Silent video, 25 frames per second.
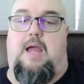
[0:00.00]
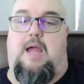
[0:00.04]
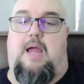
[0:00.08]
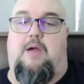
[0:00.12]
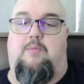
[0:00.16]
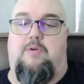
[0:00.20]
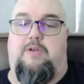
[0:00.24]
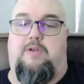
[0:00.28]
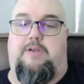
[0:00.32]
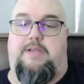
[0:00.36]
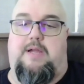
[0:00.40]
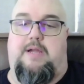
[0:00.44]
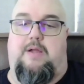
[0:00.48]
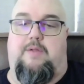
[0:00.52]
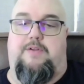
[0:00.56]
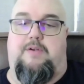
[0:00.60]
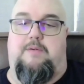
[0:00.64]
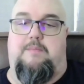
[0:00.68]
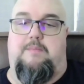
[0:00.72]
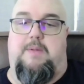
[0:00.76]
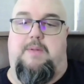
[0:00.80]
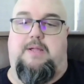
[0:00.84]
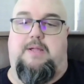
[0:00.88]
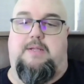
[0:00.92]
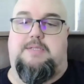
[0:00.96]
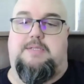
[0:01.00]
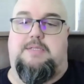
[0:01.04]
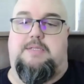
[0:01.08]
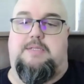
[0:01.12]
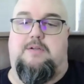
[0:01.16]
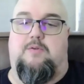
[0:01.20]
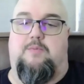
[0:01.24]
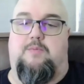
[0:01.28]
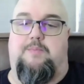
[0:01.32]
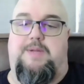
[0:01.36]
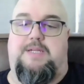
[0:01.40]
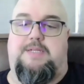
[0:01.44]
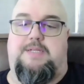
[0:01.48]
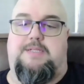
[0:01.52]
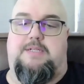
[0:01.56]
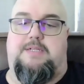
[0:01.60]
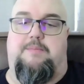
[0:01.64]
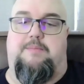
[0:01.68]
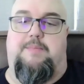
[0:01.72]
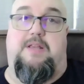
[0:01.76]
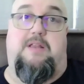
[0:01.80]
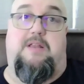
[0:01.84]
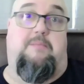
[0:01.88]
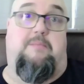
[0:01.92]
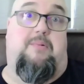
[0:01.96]
I went out. There might still be
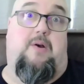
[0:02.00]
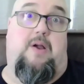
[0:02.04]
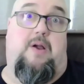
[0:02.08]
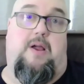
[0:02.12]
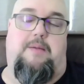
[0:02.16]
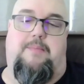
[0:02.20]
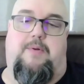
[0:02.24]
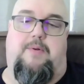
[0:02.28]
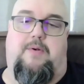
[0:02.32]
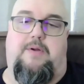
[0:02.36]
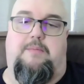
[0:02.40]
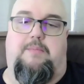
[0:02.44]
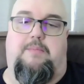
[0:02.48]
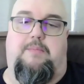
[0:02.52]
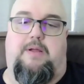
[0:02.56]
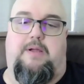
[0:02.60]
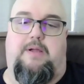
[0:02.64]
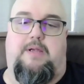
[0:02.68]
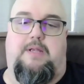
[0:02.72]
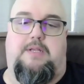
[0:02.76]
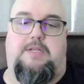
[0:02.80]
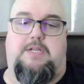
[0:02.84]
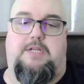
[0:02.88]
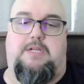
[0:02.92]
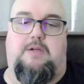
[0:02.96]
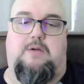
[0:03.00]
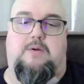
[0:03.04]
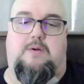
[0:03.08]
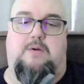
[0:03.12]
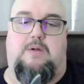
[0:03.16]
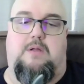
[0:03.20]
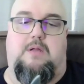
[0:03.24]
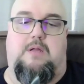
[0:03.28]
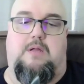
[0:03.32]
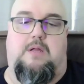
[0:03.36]
some in the primary blade too.